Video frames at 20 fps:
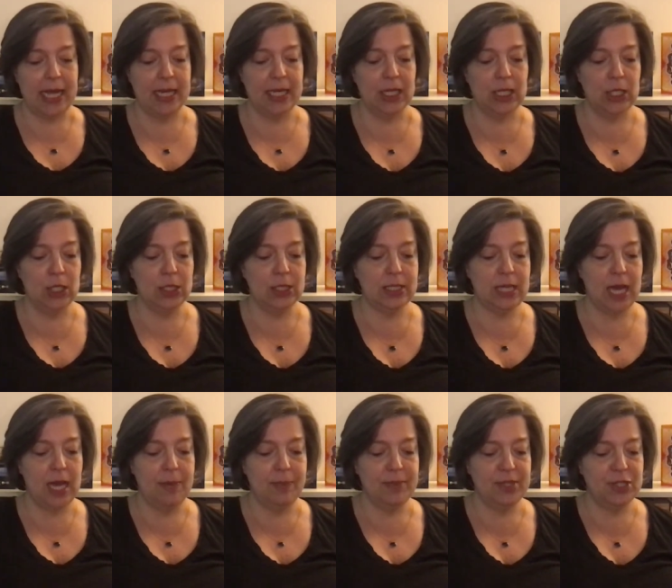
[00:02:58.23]
and looked
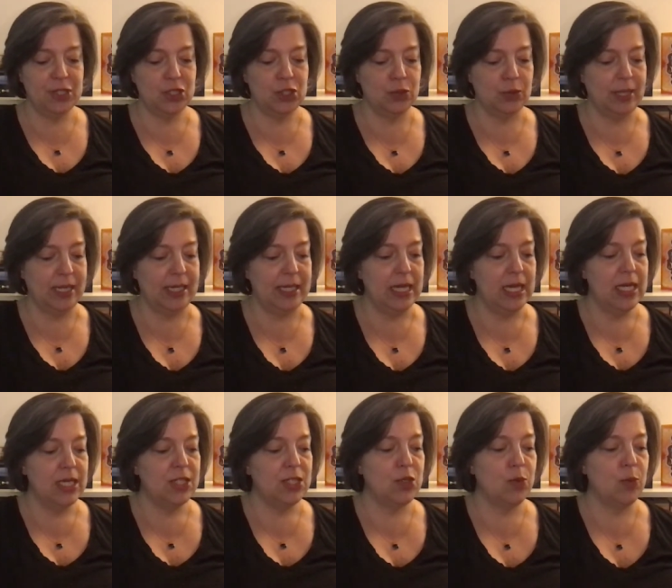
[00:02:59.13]
up the street
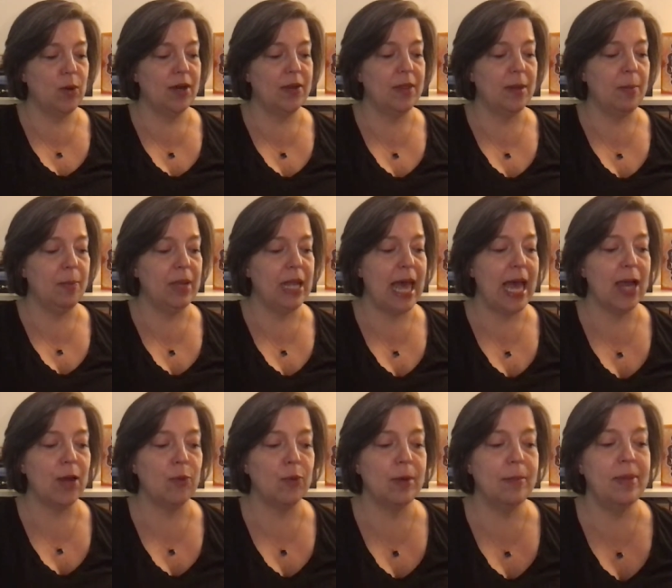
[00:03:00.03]
to where the
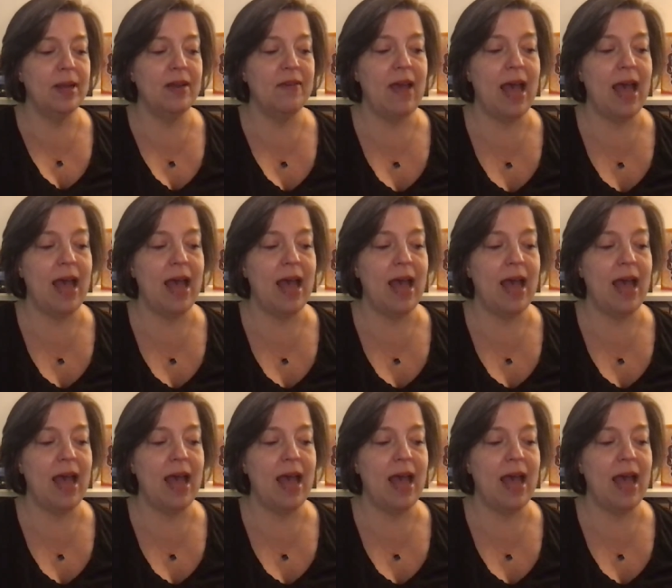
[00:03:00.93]
black ribbon of